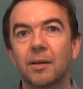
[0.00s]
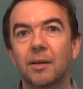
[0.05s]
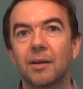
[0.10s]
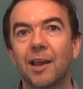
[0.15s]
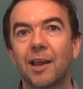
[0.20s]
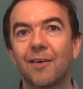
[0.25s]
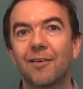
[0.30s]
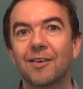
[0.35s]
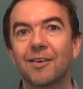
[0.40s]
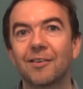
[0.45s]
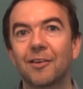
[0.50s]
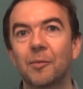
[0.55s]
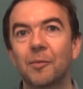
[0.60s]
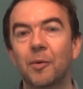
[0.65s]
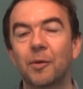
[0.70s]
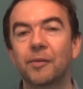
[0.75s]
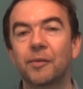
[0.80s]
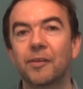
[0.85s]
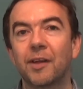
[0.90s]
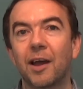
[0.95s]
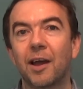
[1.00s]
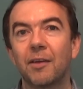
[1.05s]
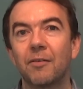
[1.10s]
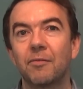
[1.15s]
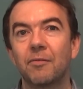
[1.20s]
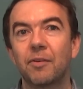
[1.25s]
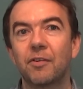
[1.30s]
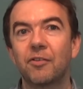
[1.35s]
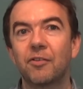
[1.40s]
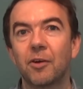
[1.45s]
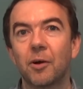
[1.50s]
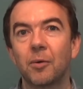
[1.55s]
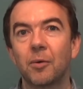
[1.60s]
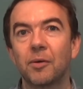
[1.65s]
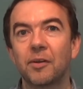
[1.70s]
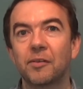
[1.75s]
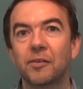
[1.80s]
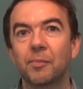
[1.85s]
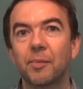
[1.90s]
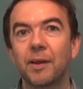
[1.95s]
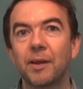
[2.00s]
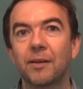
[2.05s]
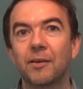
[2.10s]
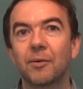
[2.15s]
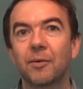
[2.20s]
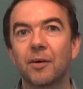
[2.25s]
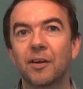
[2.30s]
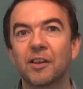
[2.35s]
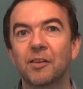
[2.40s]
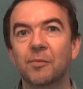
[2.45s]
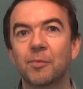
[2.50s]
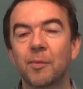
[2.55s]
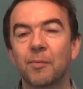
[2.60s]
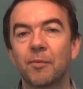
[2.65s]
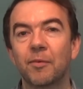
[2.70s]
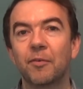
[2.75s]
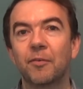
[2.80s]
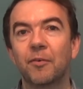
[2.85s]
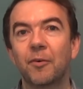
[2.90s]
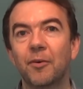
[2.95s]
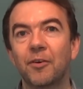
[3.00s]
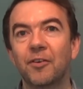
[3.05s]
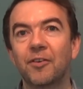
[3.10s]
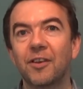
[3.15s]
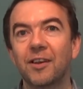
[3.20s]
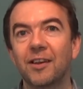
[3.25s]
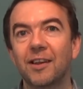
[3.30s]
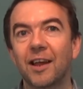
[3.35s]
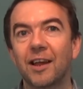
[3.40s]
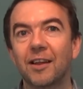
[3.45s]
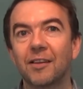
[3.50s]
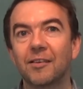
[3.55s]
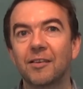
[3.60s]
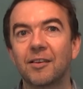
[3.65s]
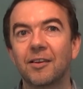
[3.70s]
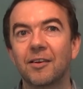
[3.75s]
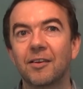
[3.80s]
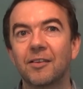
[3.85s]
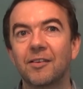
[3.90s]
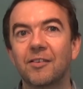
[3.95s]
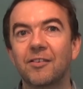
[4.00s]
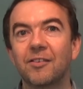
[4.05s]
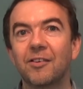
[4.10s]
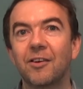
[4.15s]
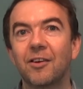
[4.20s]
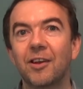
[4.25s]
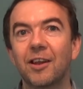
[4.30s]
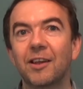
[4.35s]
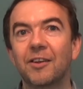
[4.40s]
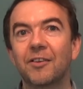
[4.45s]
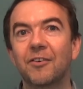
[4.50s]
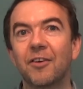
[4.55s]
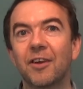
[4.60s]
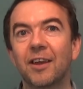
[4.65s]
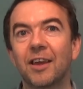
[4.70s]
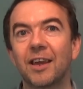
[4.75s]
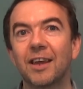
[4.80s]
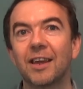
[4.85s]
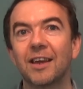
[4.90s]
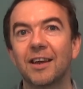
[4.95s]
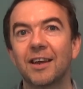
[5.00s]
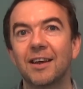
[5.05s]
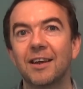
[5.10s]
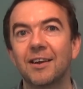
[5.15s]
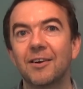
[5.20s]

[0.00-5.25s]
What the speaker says: Now it's almost time for Jo to speak to us, but before she does, here's Julia Trickey,